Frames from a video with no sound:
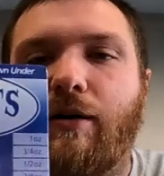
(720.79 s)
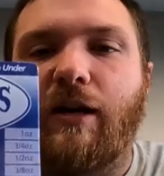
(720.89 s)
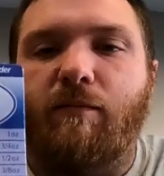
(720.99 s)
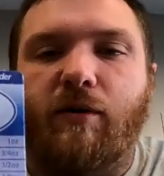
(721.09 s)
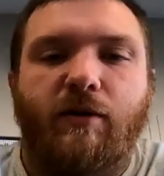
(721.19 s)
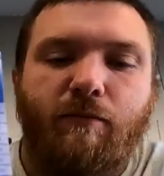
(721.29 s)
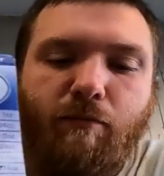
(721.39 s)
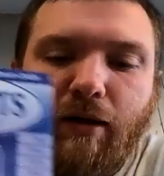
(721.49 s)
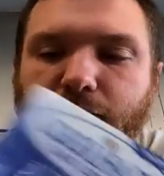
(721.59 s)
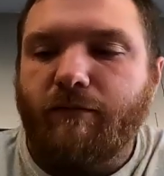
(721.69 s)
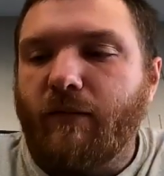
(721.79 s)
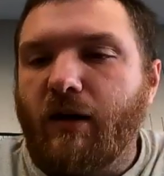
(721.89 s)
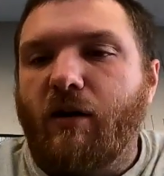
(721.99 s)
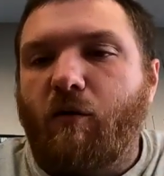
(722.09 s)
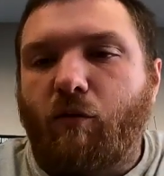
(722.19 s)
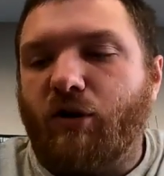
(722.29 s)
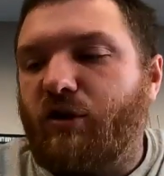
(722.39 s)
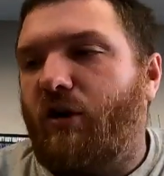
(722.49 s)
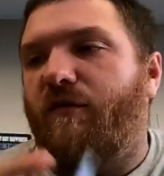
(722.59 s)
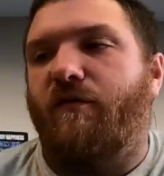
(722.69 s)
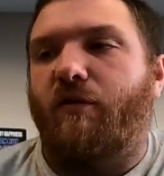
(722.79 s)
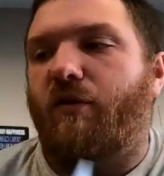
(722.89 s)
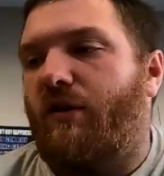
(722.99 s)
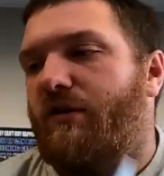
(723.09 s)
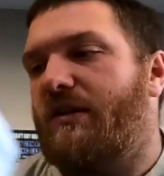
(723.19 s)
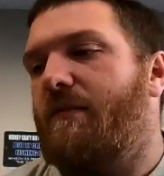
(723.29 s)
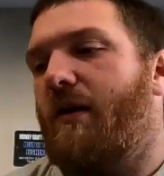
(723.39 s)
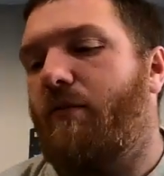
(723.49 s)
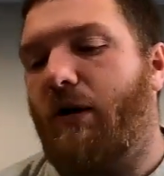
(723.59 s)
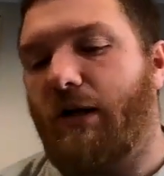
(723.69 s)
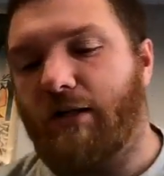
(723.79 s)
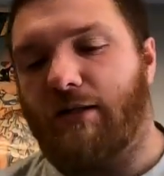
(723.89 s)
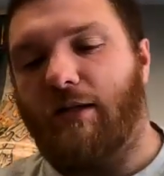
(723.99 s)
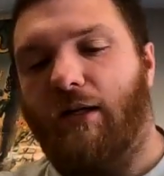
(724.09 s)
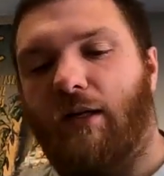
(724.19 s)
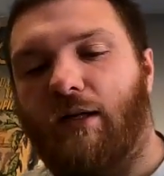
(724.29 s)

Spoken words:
keeper, but works good for the Z-Man products.